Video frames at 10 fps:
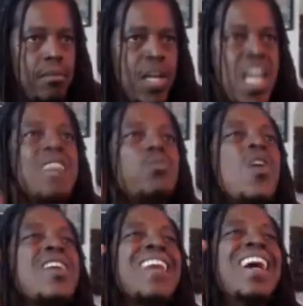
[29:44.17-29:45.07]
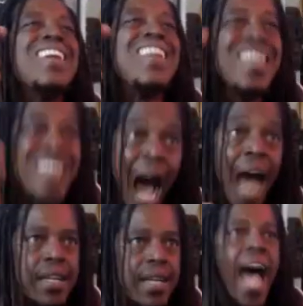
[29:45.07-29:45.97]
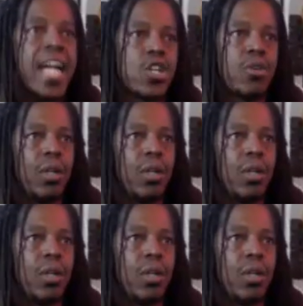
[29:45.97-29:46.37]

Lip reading: It was not natural.